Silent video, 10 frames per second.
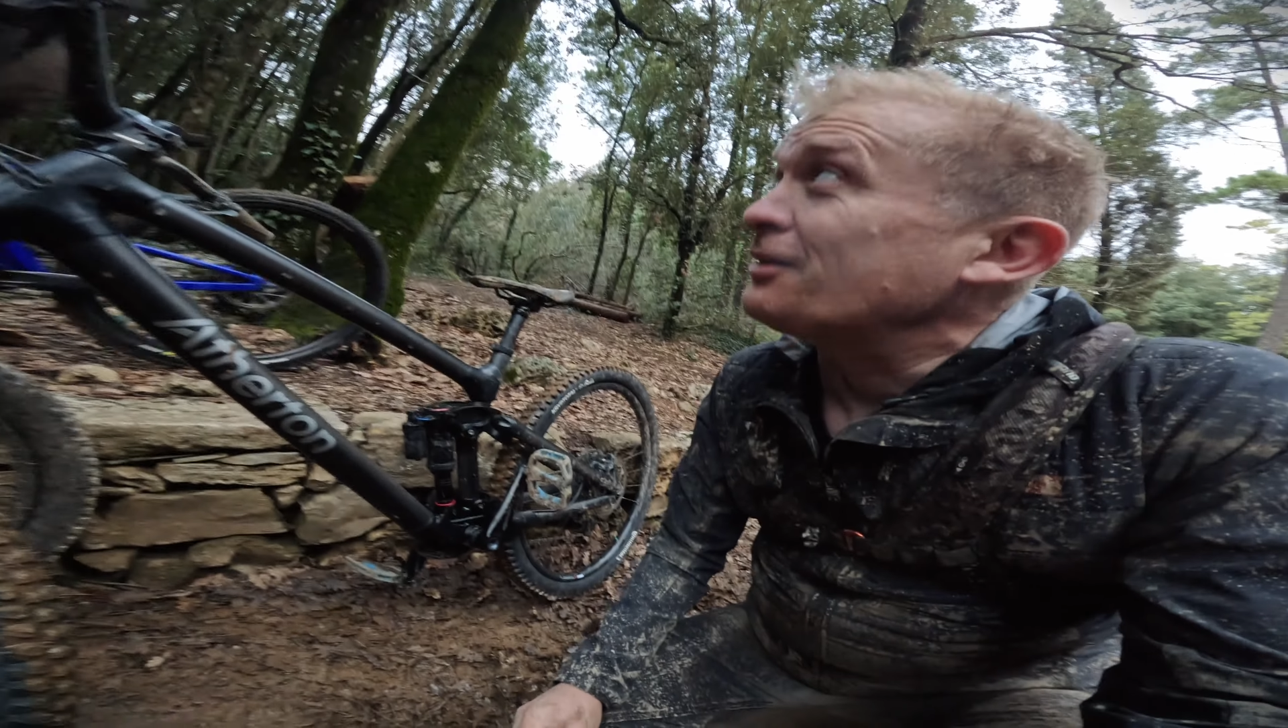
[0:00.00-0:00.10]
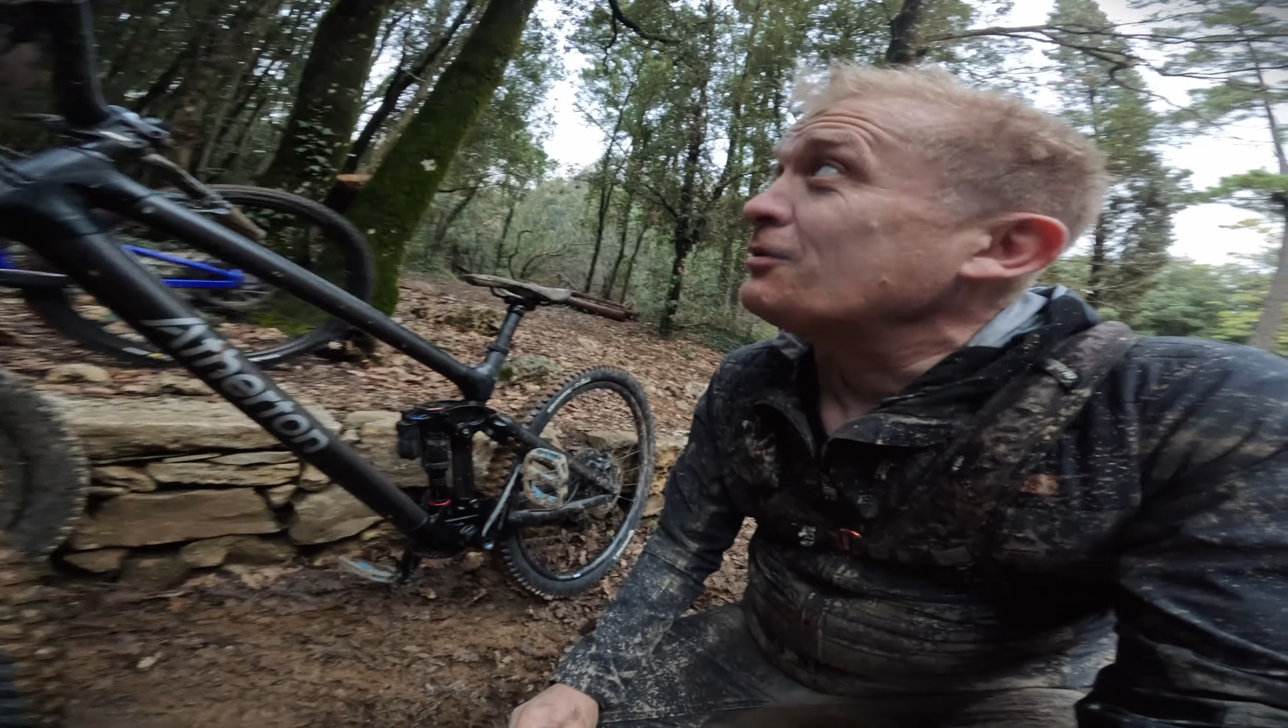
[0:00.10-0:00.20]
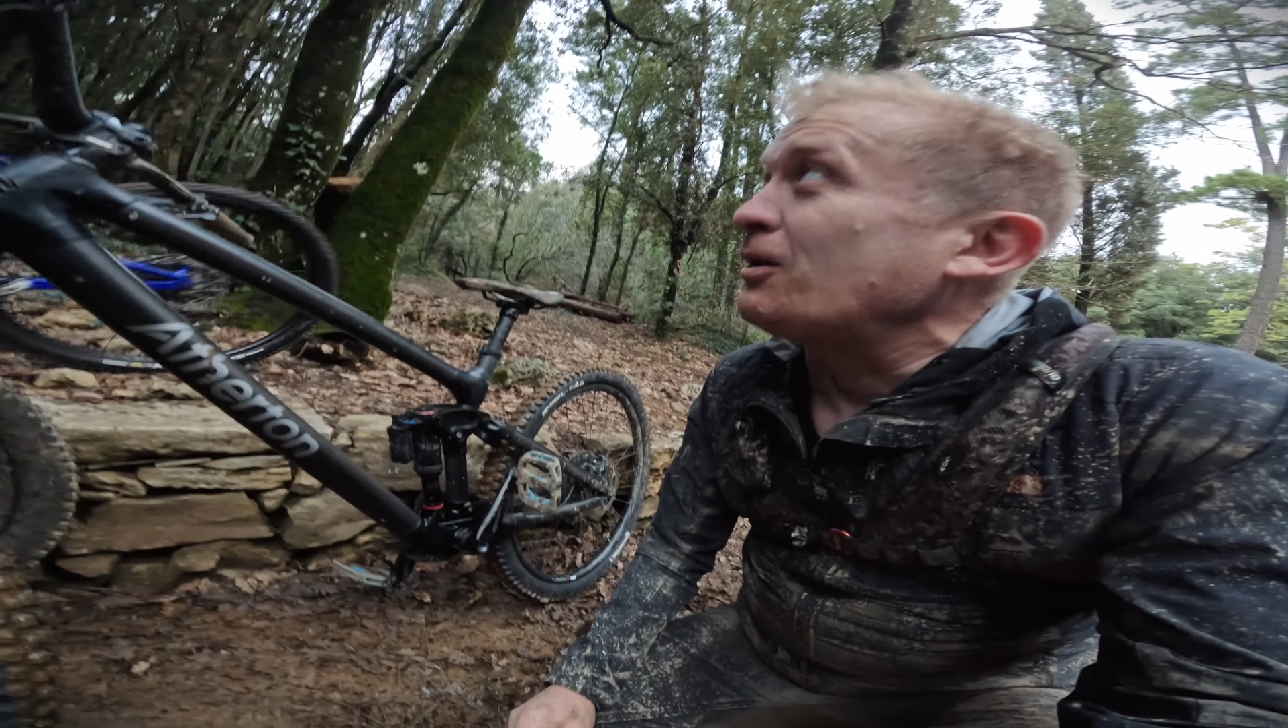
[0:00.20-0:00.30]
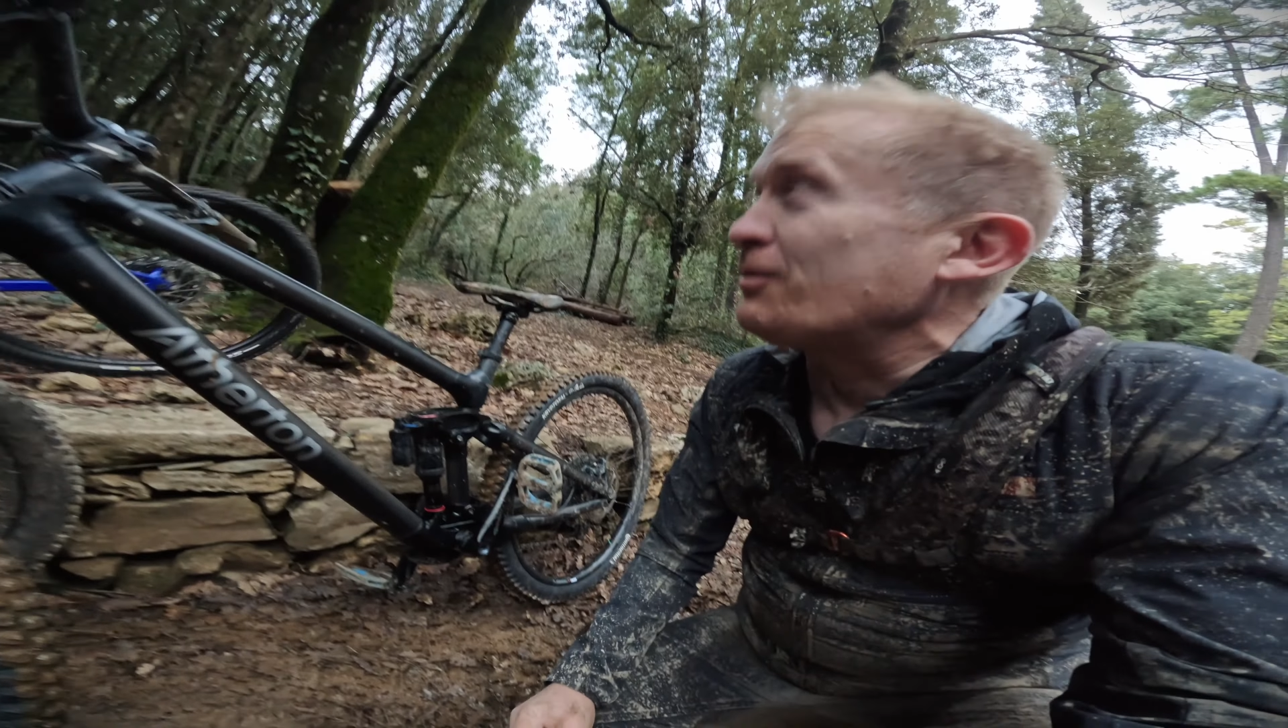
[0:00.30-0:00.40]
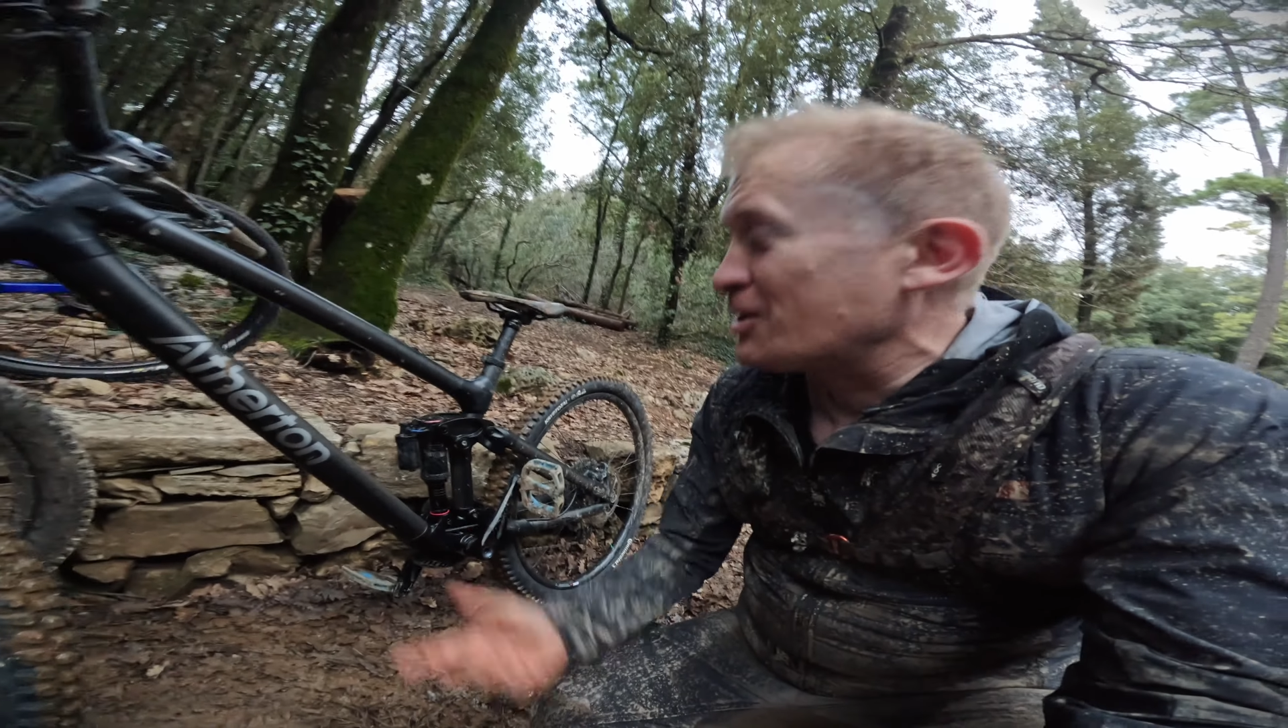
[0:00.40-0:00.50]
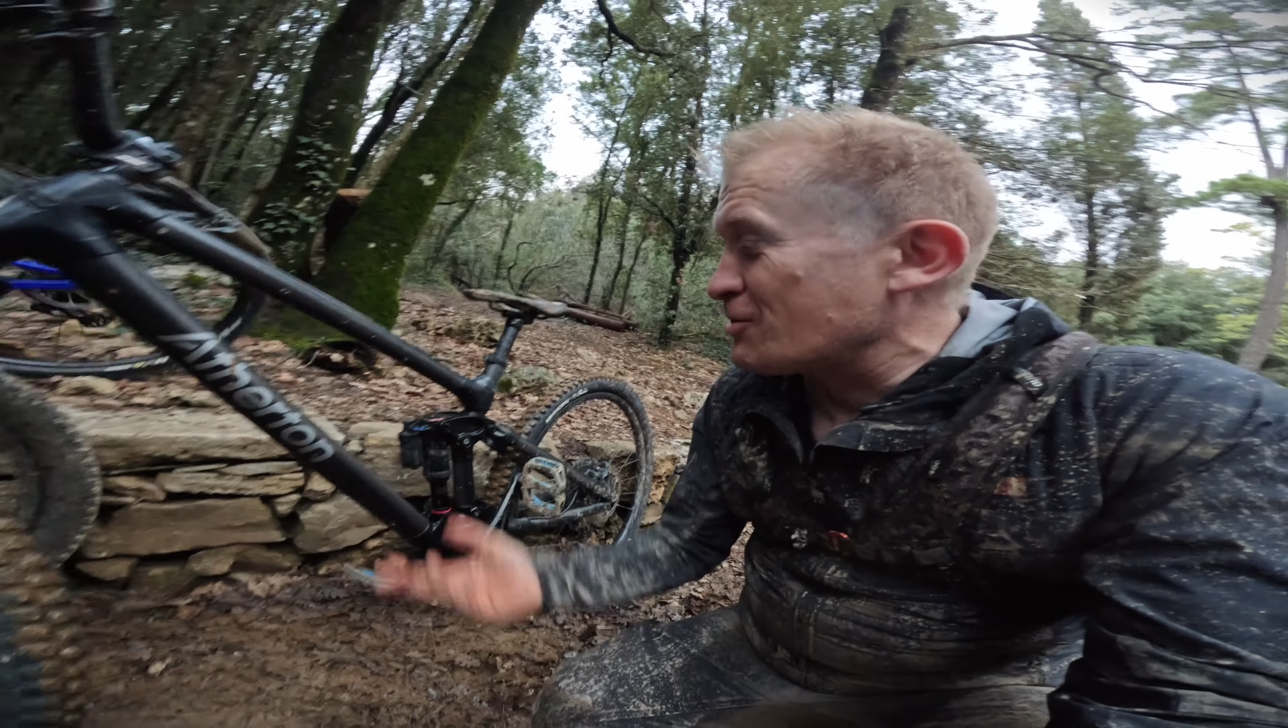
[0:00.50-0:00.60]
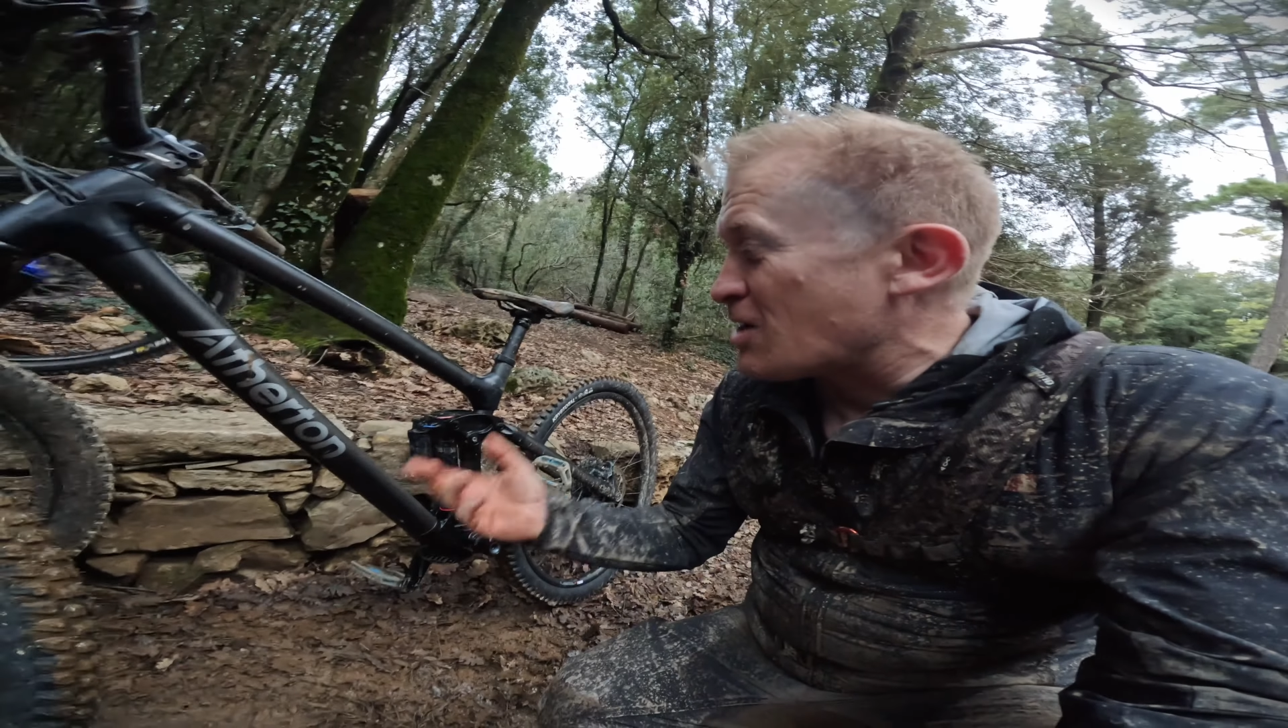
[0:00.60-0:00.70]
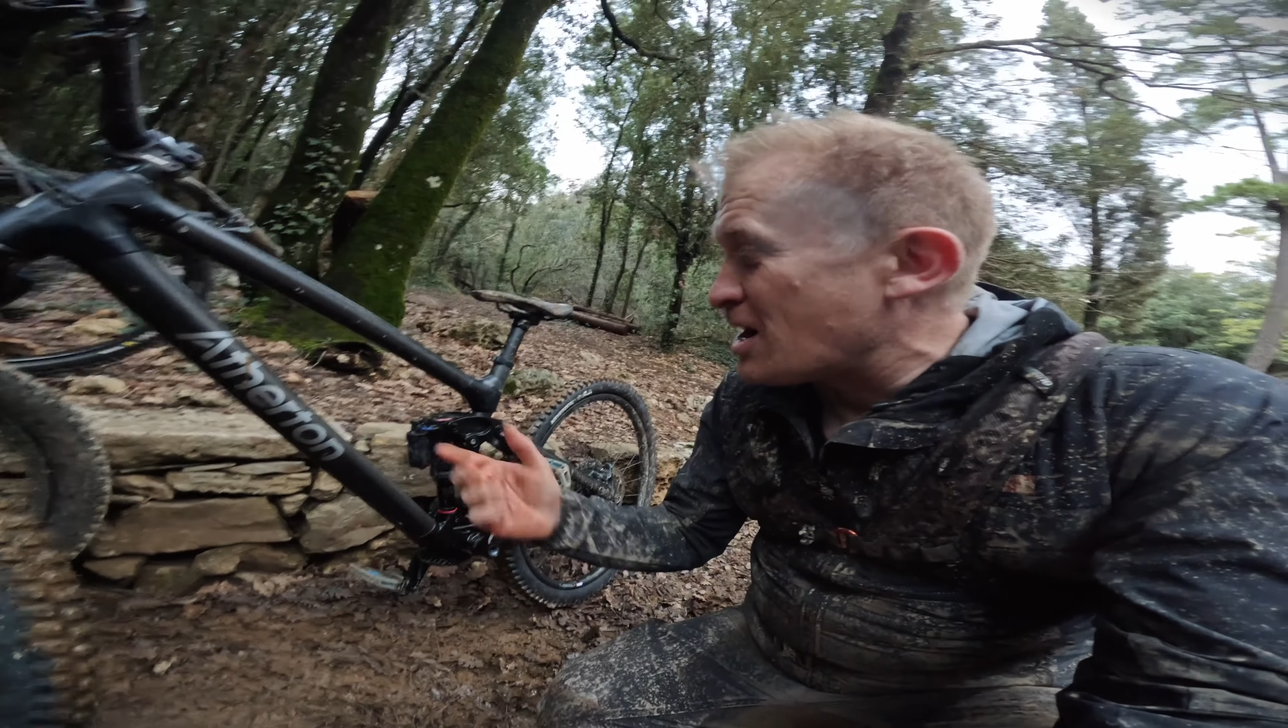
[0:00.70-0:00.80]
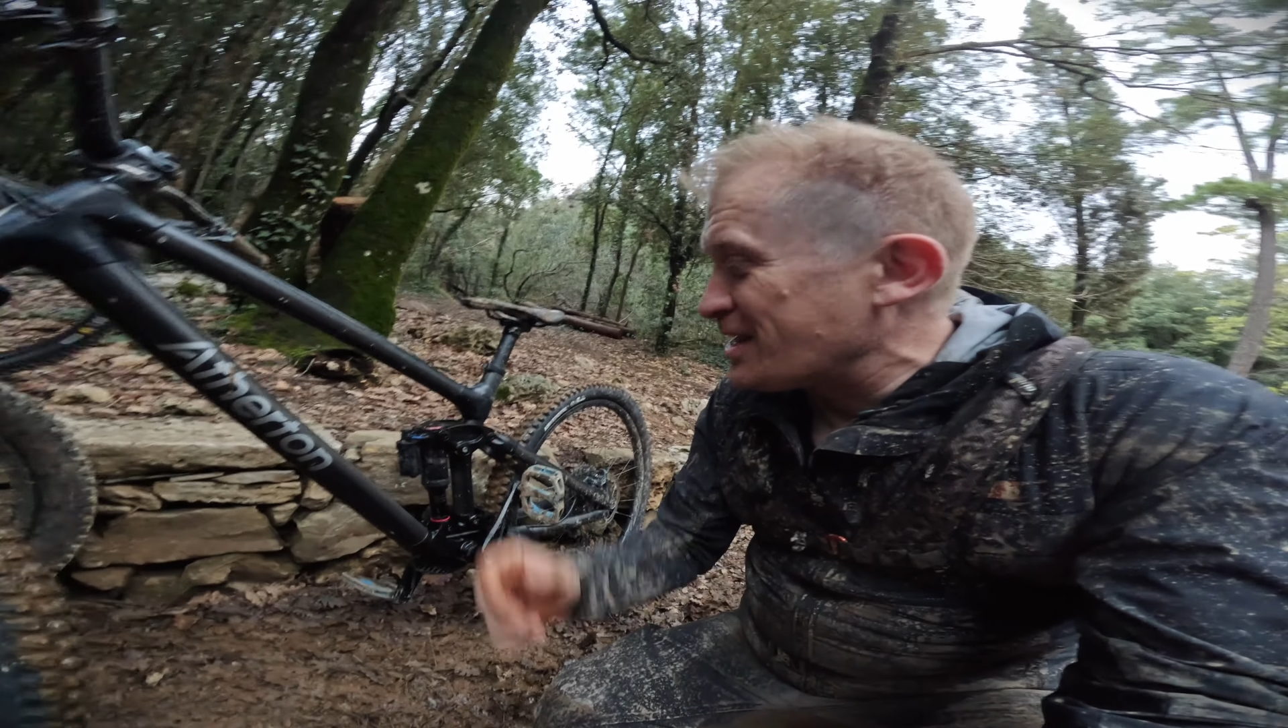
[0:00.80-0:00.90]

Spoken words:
Well, we're going to ride